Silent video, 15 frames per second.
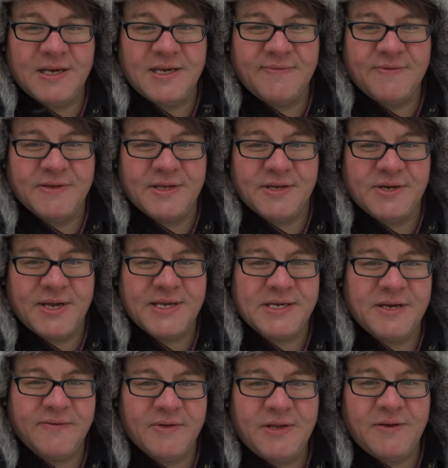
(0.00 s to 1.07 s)
thanks for the
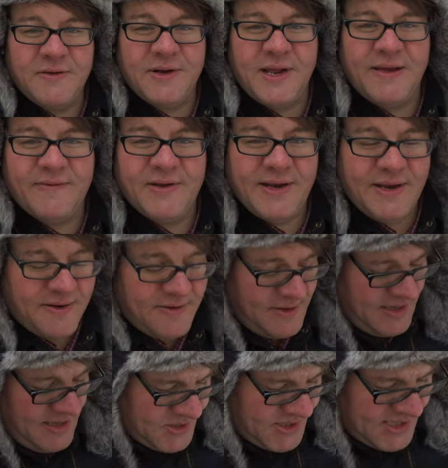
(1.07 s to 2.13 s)
suggestion of a Q&A video,
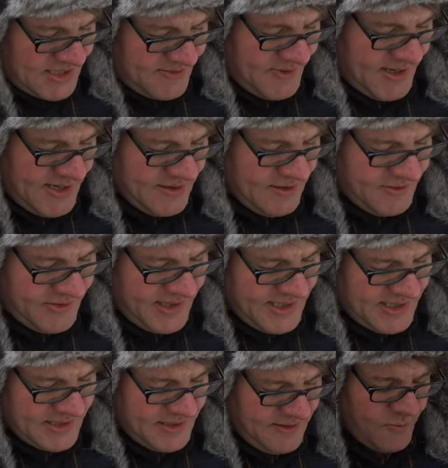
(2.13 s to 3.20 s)
says, among other
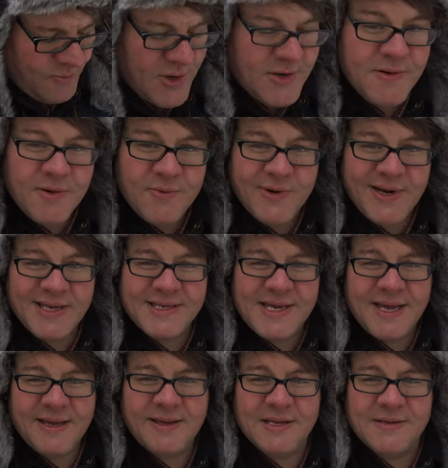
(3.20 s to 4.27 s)
things, wondering what
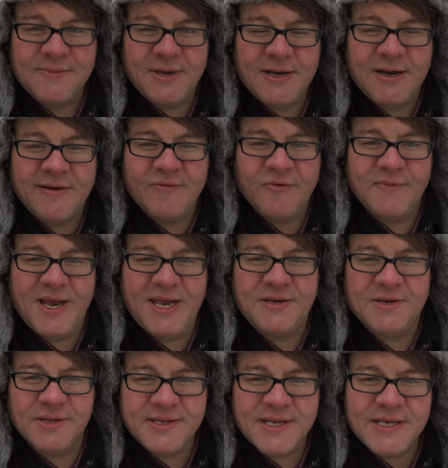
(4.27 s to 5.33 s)
exactly is my
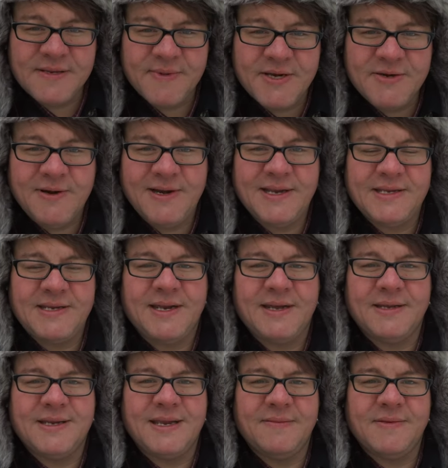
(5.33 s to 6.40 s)
confirmation. Says my trading
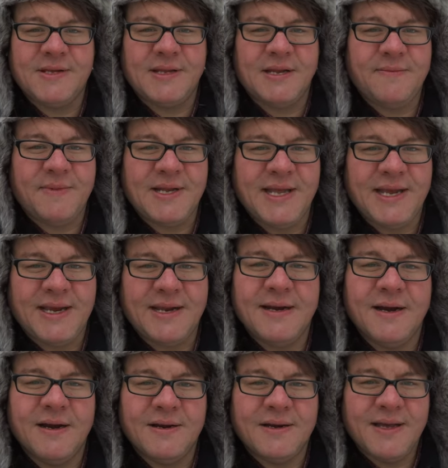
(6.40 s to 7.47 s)
style seems a little bit like an
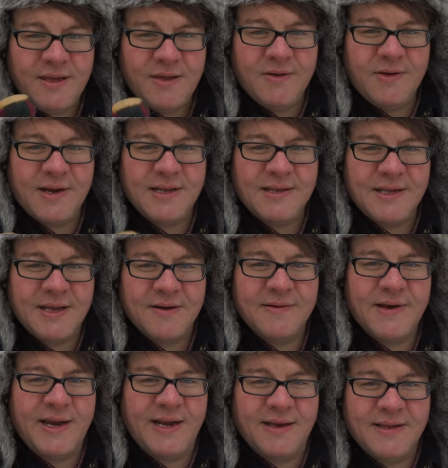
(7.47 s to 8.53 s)
art. You got that
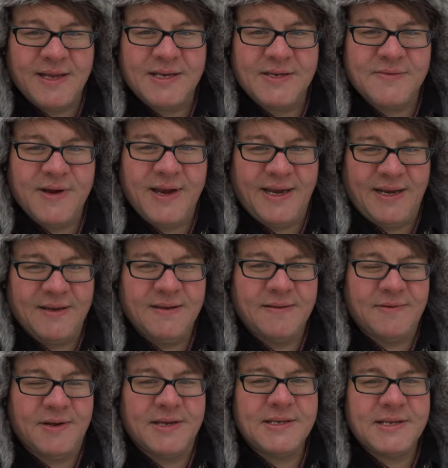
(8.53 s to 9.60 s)
right. That's right.
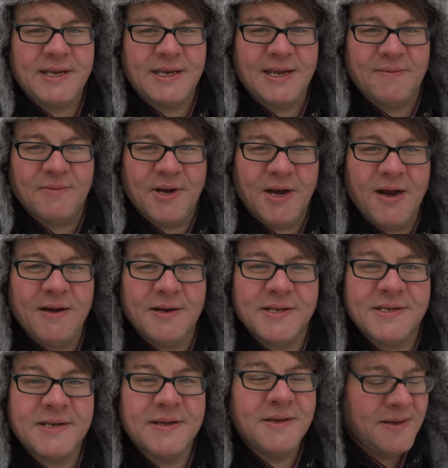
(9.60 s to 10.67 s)
Not saying I'm an
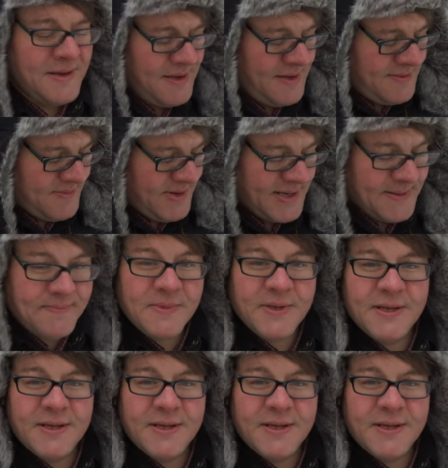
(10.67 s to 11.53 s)
artist, but